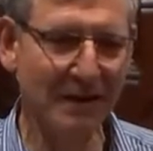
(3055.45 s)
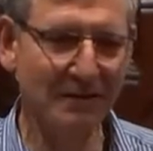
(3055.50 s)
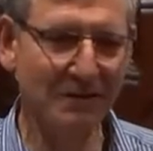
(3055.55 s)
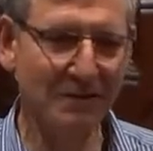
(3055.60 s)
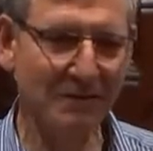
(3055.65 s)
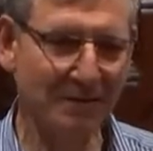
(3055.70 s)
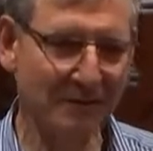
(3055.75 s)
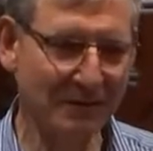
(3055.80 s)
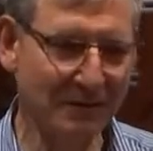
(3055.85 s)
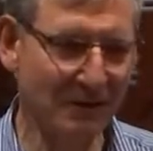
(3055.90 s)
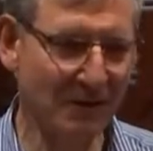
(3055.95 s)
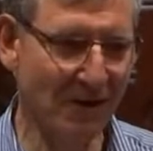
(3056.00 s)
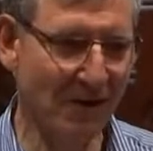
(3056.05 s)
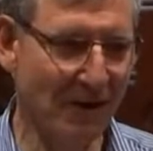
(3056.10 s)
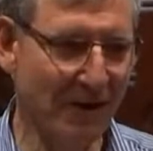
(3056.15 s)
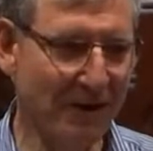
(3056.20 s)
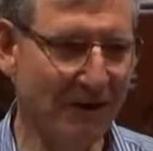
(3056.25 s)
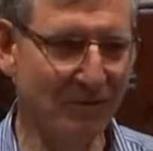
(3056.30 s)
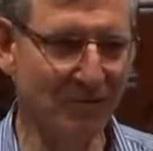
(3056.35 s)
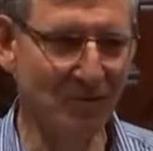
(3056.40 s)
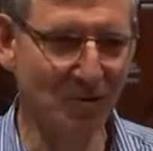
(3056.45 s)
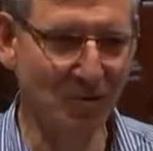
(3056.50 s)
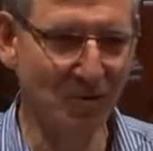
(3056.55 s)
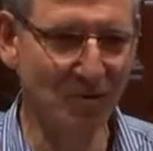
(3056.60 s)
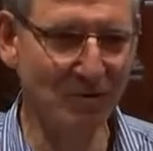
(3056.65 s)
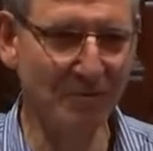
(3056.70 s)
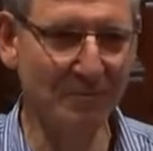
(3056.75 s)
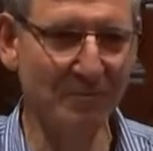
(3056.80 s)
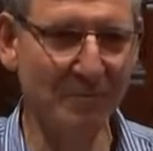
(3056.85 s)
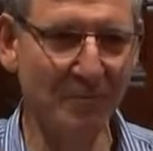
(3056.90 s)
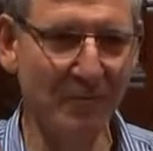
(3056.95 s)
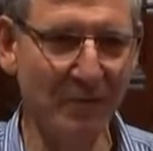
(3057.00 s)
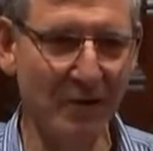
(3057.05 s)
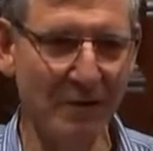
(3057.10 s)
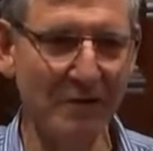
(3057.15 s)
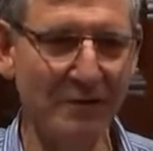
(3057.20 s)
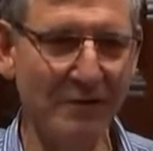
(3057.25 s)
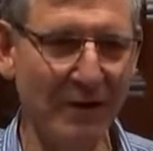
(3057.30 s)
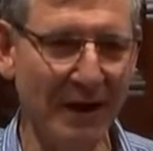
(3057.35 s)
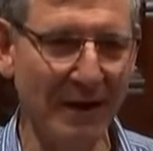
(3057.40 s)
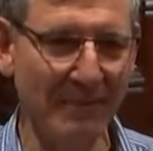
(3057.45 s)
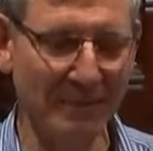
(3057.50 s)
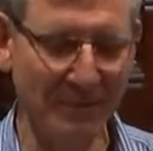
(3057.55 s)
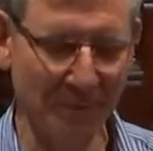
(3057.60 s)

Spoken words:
to design good programs